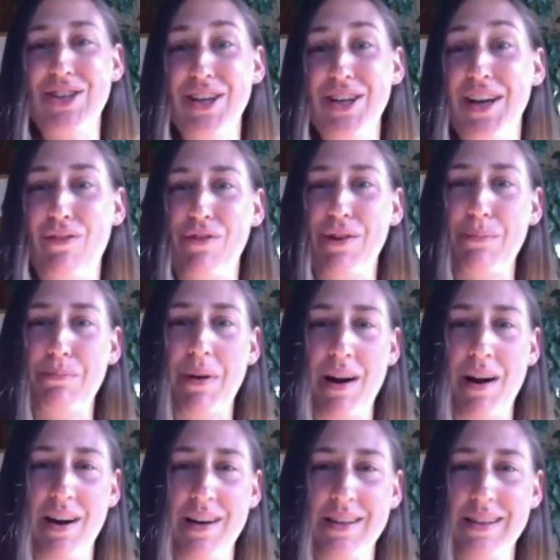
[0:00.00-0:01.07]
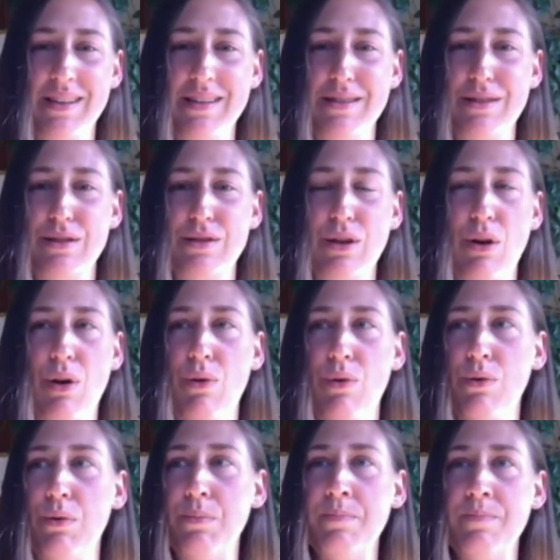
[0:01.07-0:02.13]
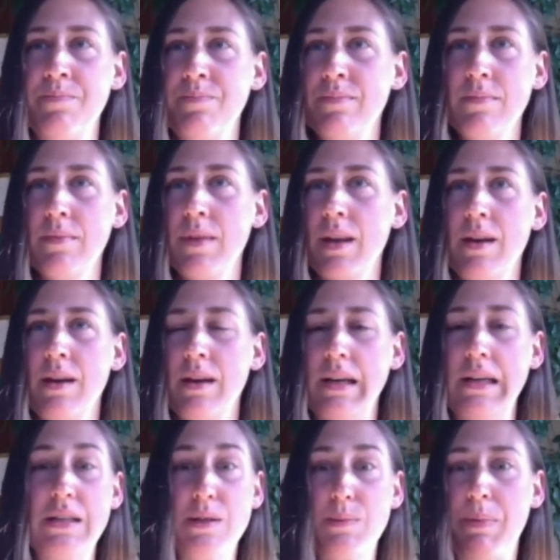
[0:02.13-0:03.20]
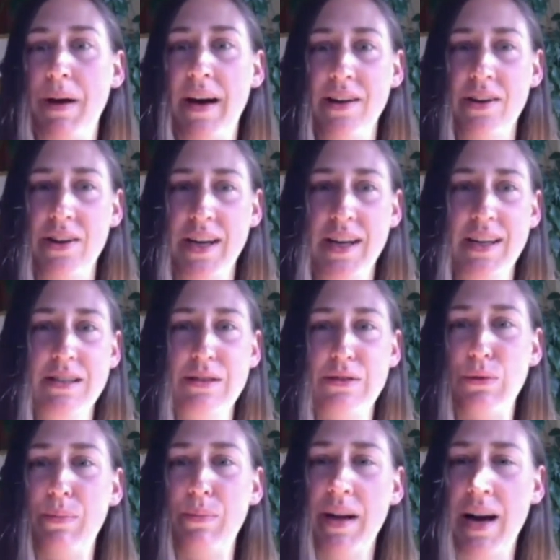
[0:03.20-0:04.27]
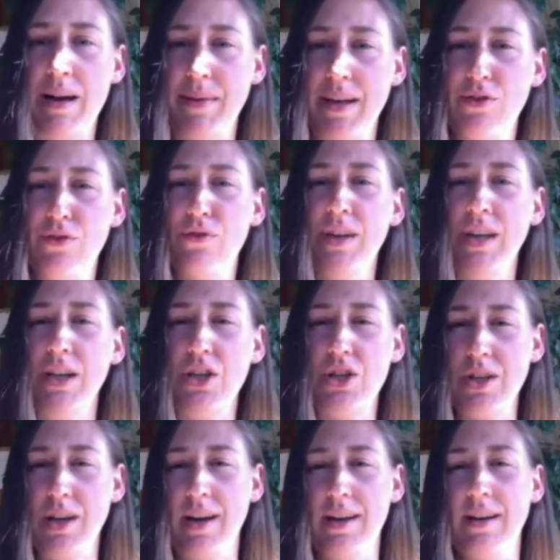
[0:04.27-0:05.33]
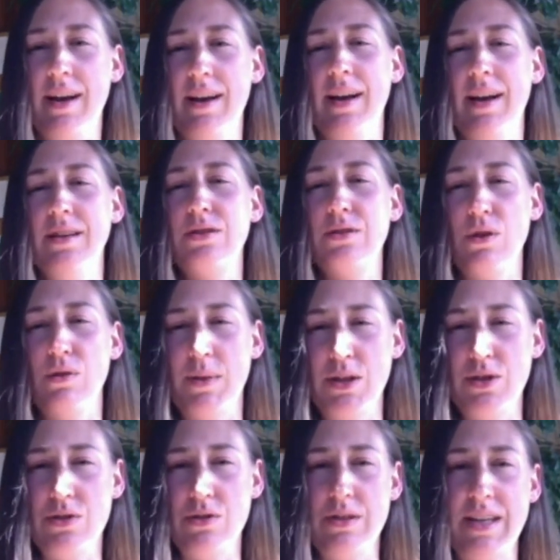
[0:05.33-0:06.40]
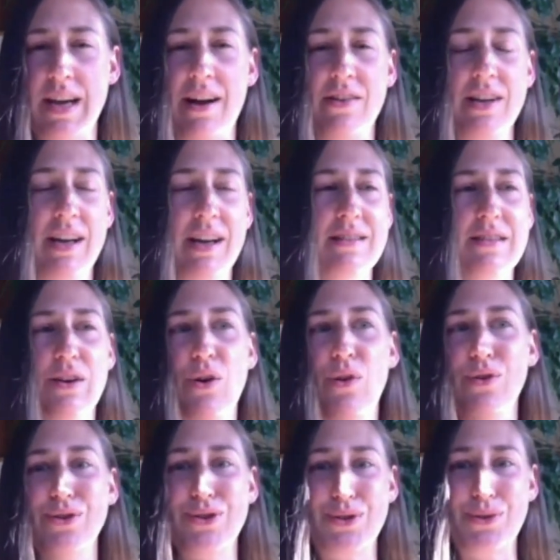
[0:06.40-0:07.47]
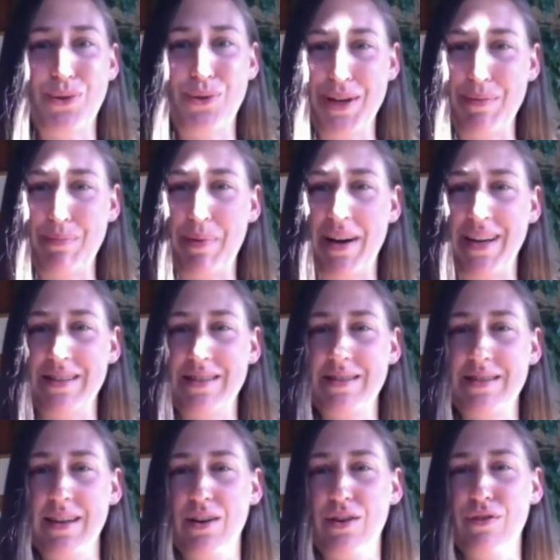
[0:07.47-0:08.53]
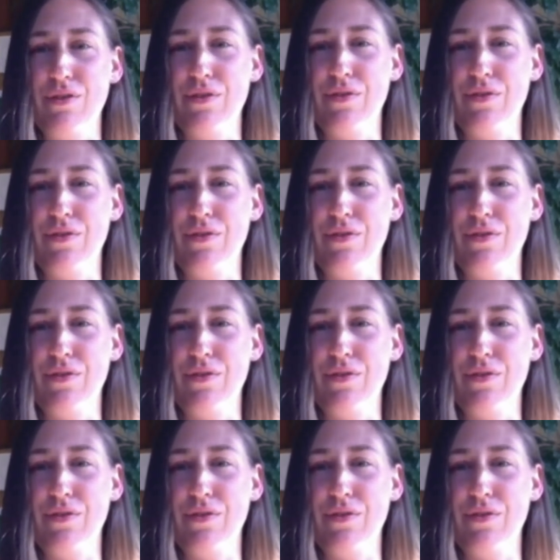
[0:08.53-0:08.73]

and every part is so inspiring and sublime and rich and has so much to tell and has a whole story by itself.